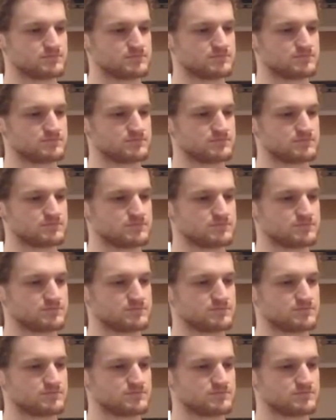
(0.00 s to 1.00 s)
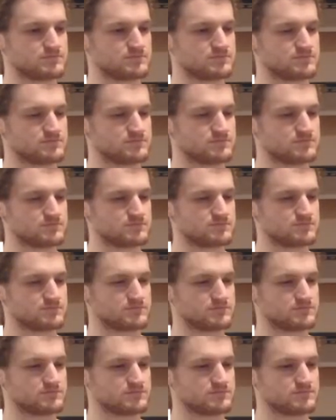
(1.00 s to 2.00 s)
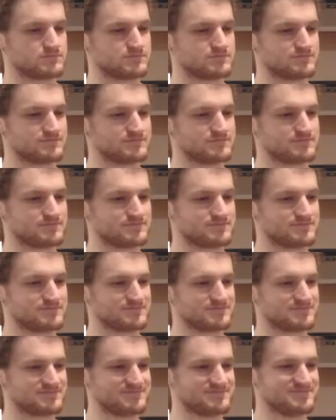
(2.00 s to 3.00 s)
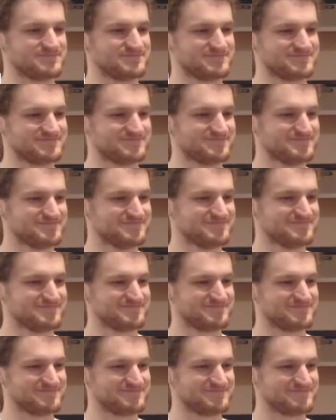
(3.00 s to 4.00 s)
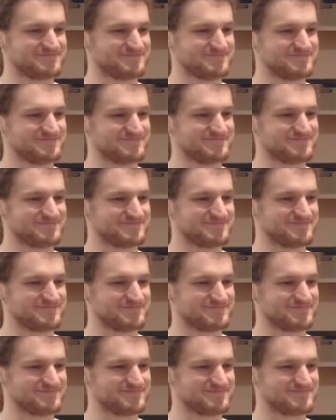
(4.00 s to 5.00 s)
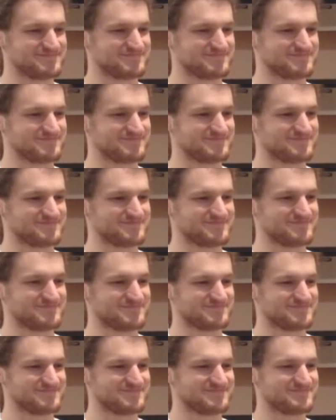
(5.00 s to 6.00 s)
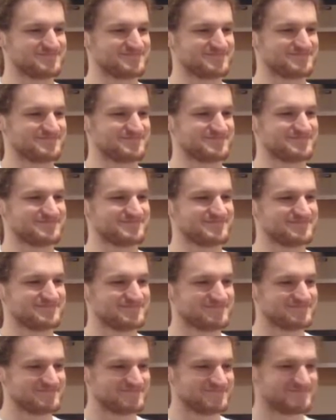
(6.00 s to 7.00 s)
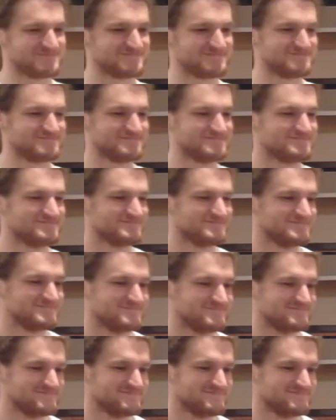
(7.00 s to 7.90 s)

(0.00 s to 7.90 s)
[no speech]